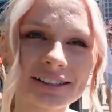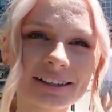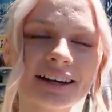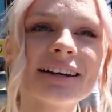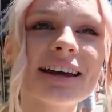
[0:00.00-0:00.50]
You
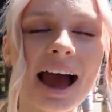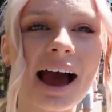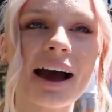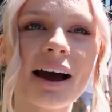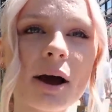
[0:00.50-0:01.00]
should wash
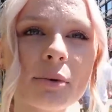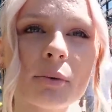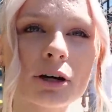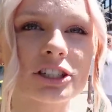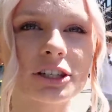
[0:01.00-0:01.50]
yeah, them. I will
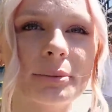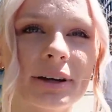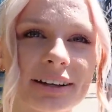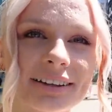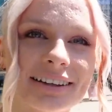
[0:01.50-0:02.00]
wash and then give
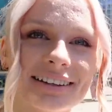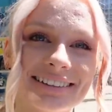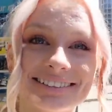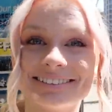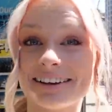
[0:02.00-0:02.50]
them back.
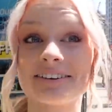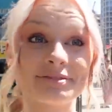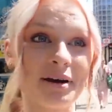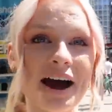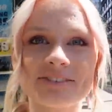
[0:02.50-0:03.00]

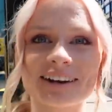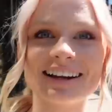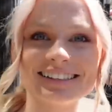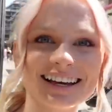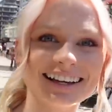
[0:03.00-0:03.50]
Perfect idea.